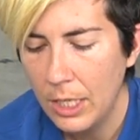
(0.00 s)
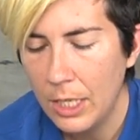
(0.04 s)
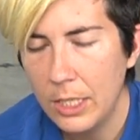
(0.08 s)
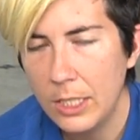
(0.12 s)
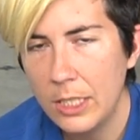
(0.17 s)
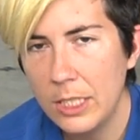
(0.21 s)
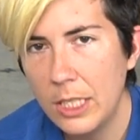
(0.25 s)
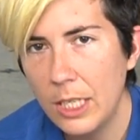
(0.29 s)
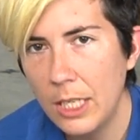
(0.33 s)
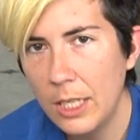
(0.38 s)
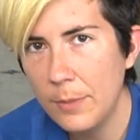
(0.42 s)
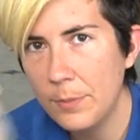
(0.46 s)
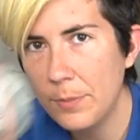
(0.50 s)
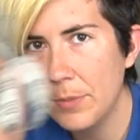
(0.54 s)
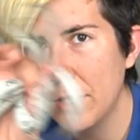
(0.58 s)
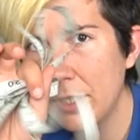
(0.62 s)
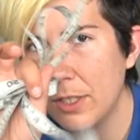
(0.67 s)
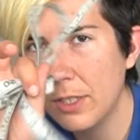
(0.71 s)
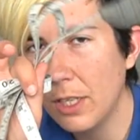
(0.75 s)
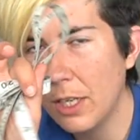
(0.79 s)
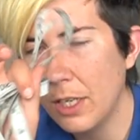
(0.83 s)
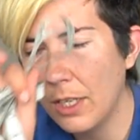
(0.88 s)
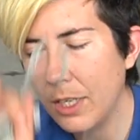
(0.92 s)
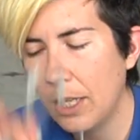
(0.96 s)

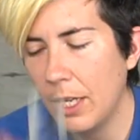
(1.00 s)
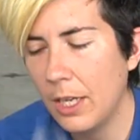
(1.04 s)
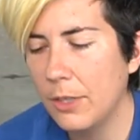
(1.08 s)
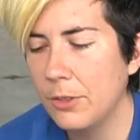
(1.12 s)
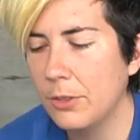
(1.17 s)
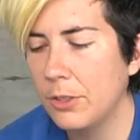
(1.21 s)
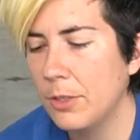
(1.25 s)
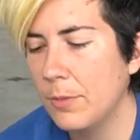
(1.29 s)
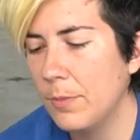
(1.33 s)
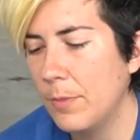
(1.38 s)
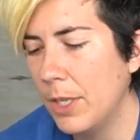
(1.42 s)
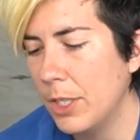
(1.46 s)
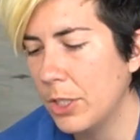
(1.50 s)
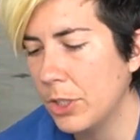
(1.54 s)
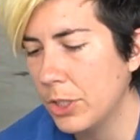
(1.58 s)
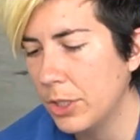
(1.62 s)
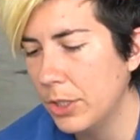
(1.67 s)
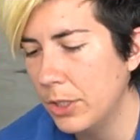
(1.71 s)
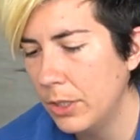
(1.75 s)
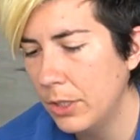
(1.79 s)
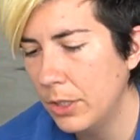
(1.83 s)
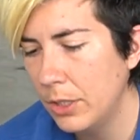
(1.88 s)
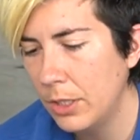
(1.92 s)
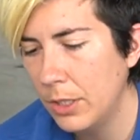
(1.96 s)
tips on how to
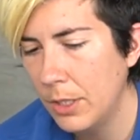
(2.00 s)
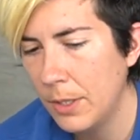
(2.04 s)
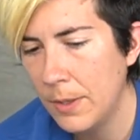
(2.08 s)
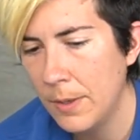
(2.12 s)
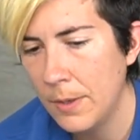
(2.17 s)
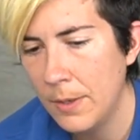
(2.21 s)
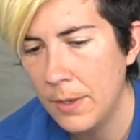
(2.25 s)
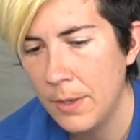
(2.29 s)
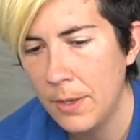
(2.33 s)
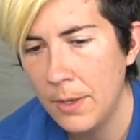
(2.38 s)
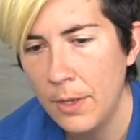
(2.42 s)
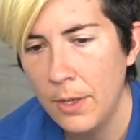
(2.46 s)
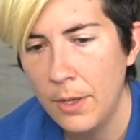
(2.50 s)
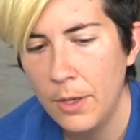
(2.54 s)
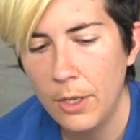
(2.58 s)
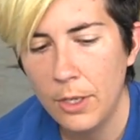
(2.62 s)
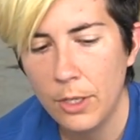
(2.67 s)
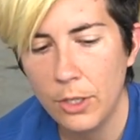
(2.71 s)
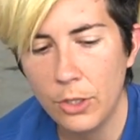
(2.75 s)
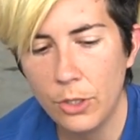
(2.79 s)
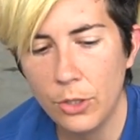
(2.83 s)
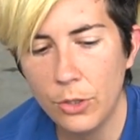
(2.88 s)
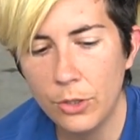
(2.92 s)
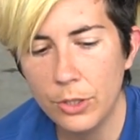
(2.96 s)
measure
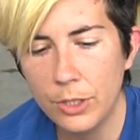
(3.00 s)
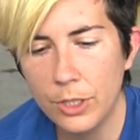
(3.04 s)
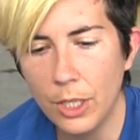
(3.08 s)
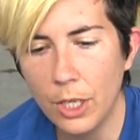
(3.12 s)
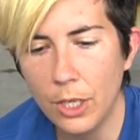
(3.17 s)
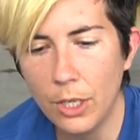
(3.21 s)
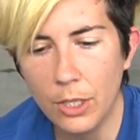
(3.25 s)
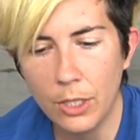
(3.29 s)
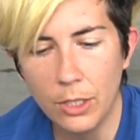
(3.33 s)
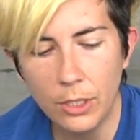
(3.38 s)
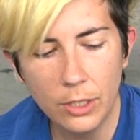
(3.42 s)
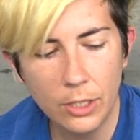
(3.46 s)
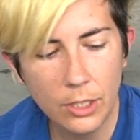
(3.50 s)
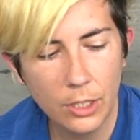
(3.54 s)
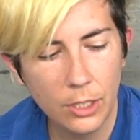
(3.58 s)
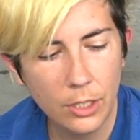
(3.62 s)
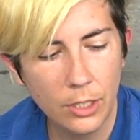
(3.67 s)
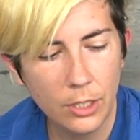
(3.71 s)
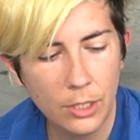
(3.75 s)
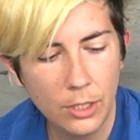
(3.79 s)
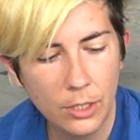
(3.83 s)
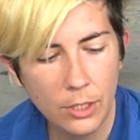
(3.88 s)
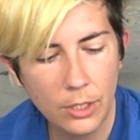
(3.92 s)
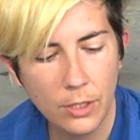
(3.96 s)
your dog
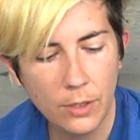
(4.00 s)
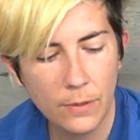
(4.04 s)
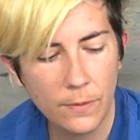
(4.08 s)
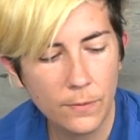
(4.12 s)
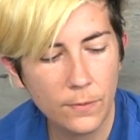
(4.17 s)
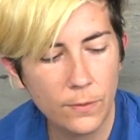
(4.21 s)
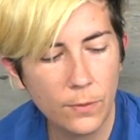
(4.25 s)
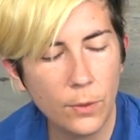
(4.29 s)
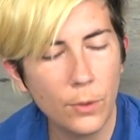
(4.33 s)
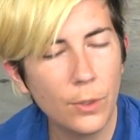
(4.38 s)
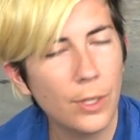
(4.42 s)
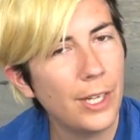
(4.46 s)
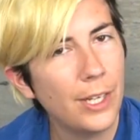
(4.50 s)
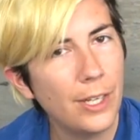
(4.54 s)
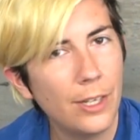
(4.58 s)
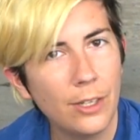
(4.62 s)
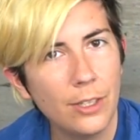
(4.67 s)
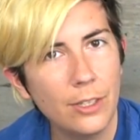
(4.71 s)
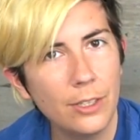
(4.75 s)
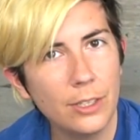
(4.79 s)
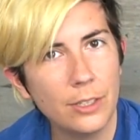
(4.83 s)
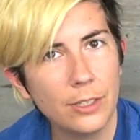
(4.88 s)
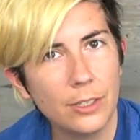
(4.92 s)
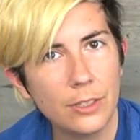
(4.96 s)
for a
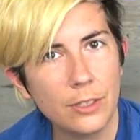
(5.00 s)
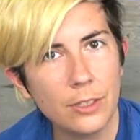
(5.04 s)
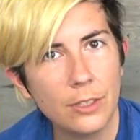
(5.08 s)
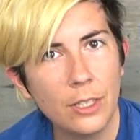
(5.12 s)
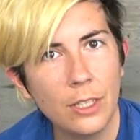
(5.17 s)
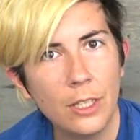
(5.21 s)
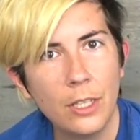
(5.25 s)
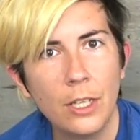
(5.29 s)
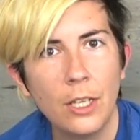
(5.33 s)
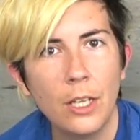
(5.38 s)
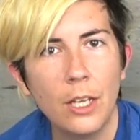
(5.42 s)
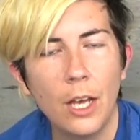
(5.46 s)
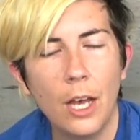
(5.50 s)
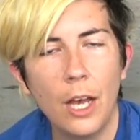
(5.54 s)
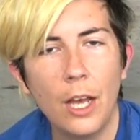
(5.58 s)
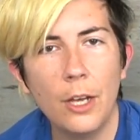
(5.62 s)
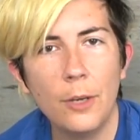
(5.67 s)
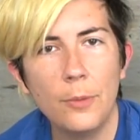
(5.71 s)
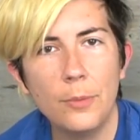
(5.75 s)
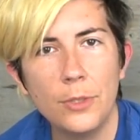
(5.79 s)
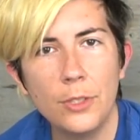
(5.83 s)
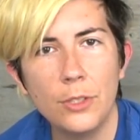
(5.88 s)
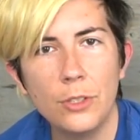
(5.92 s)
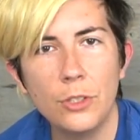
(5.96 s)
harness. I
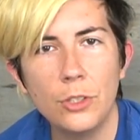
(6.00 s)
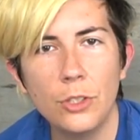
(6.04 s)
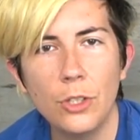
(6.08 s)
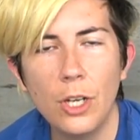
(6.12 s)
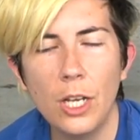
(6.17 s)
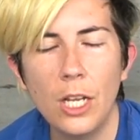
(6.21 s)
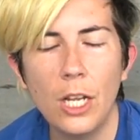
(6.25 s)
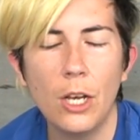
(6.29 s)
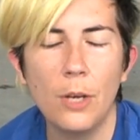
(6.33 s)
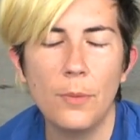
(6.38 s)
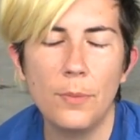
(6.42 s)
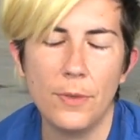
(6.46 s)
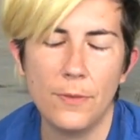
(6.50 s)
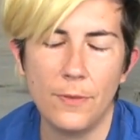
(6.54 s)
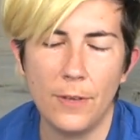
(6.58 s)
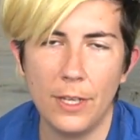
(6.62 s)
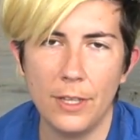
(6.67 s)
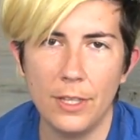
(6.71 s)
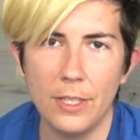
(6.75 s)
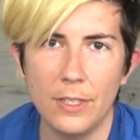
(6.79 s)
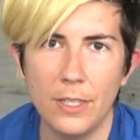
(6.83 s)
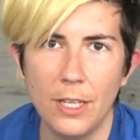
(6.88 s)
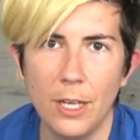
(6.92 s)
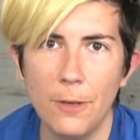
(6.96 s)
hope you enjoy. I hope you
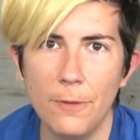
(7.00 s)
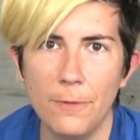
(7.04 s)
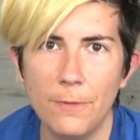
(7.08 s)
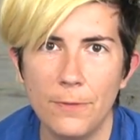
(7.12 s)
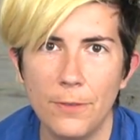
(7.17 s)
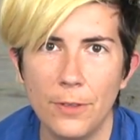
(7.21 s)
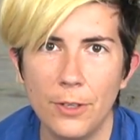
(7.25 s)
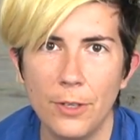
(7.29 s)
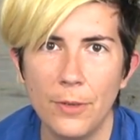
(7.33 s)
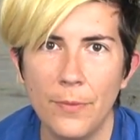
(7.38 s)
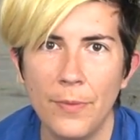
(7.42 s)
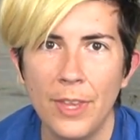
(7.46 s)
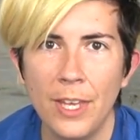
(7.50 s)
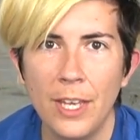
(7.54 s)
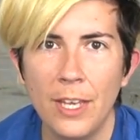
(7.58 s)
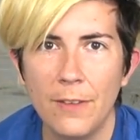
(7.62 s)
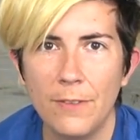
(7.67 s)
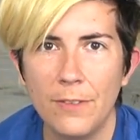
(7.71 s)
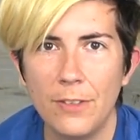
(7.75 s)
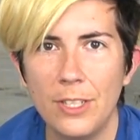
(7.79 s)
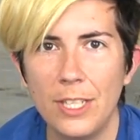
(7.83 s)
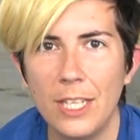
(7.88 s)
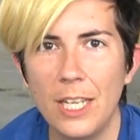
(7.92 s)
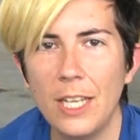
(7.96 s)
found this helpful.
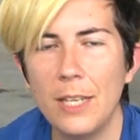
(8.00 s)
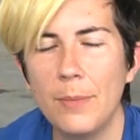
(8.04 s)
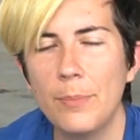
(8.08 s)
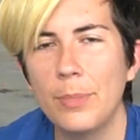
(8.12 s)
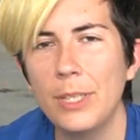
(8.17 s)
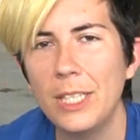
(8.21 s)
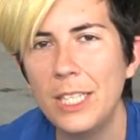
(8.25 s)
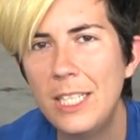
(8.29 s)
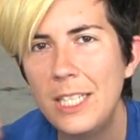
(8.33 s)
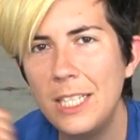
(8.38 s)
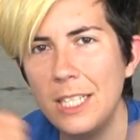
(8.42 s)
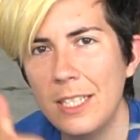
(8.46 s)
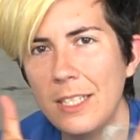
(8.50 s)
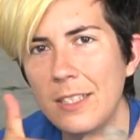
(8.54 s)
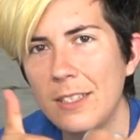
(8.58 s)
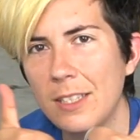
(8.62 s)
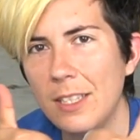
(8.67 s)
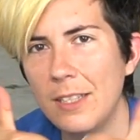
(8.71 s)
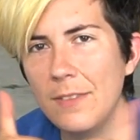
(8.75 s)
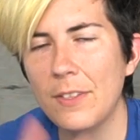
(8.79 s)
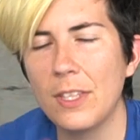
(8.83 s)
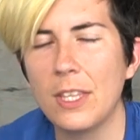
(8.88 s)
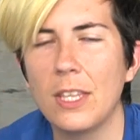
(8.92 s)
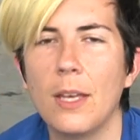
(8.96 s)
If you did, please
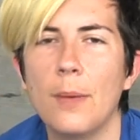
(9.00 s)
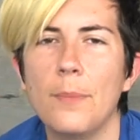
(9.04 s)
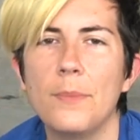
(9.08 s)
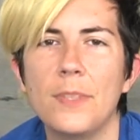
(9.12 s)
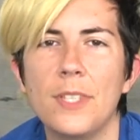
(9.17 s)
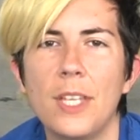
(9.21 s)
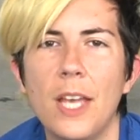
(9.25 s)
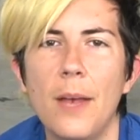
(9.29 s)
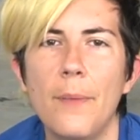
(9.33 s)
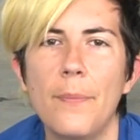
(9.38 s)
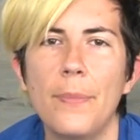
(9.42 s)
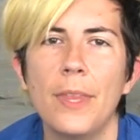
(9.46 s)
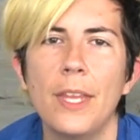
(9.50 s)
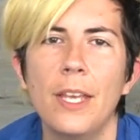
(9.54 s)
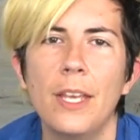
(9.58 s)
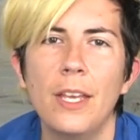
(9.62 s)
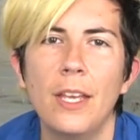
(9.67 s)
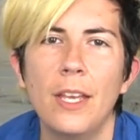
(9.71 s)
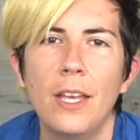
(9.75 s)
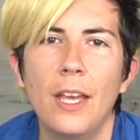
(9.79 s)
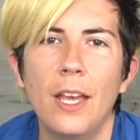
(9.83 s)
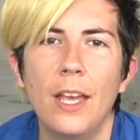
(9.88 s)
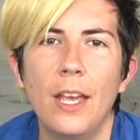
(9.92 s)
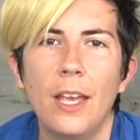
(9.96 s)
leave a thumbs up
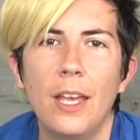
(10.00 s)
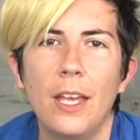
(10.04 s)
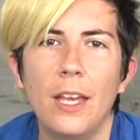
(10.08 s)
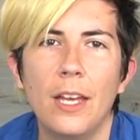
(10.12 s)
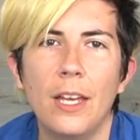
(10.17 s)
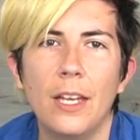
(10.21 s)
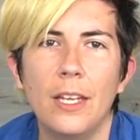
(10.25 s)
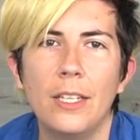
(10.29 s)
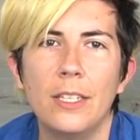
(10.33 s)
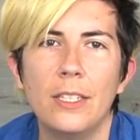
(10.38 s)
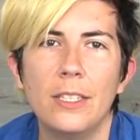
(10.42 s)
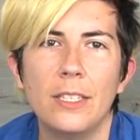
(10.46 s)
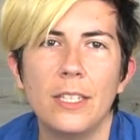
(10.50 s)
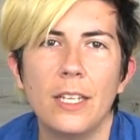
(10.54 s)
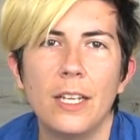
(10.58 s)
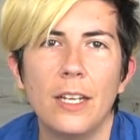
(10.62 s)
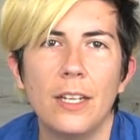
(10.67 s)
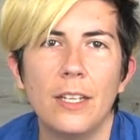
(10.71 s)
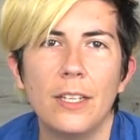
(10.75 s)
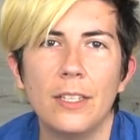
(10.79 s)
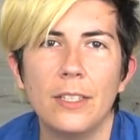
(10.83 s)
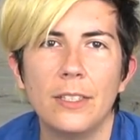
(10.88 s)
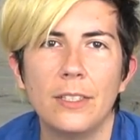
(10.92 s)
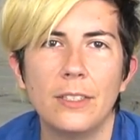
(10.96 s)
and
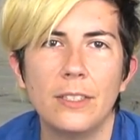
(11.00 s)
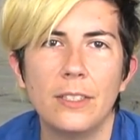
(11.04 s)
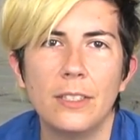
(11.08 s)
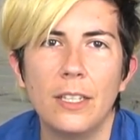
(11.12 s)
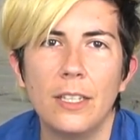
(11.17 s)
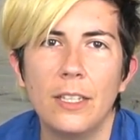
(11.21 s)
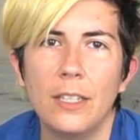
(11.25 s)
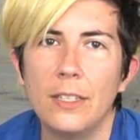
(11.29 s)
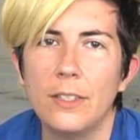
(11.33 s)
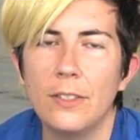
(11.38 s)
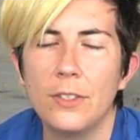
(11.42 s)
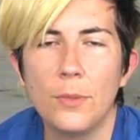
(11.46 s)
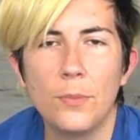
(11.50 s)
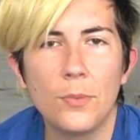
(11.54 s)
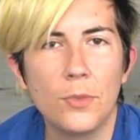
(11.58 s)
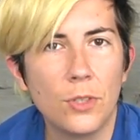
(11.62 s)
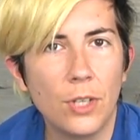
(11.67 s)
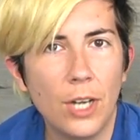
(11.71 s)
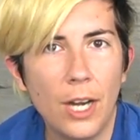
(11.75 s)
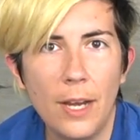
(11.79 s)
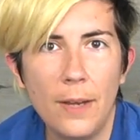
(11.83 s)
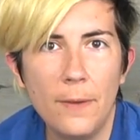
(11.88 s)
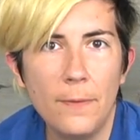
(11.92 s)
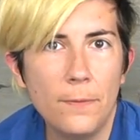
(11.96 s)

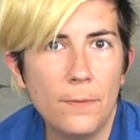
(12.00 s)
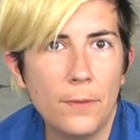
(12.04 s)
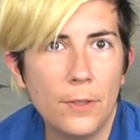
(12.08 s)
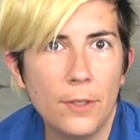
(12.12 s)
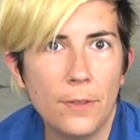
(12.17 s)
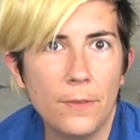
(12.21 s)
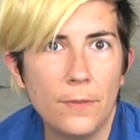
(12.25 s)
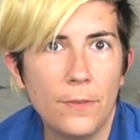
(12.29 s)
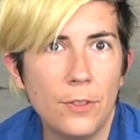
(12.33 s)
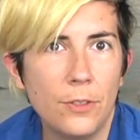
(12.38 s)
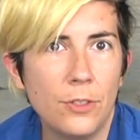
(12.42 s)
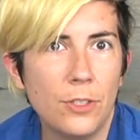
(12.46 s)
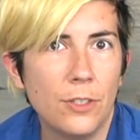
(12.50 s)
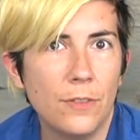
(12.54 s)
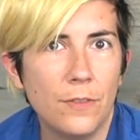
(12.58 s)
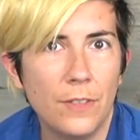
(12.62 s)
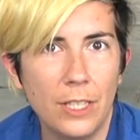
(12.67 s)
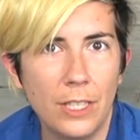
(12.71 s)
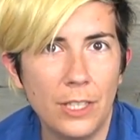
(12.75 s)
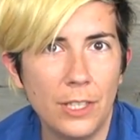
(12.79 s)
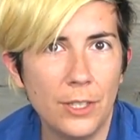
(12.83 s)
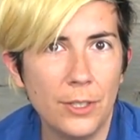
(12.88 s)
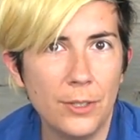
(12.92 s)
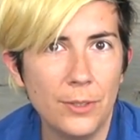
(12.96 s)
subscribe for future
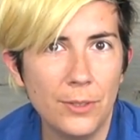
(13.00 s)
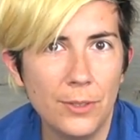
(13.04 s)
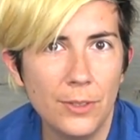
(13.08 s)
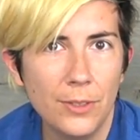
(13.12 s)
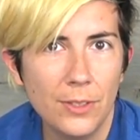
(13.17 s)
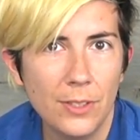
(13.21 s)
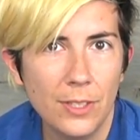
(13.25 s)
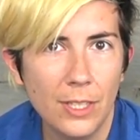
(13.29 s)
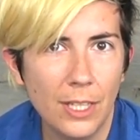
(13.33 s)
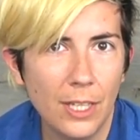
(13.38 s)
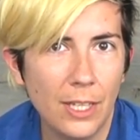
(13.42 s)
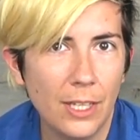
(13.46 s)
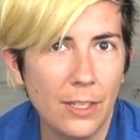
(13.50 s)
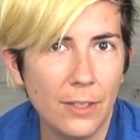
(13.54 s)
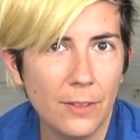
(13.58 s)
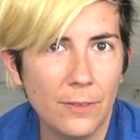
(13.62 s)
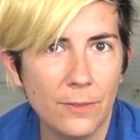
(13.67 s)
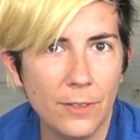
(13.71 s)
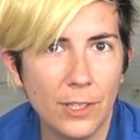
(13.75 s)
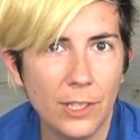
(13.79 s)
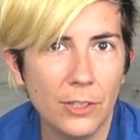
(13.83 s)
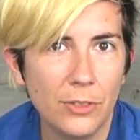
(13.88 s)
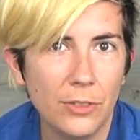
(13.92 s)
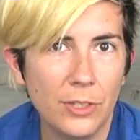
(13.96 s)
videos, and
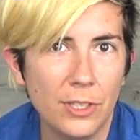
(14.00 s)
follow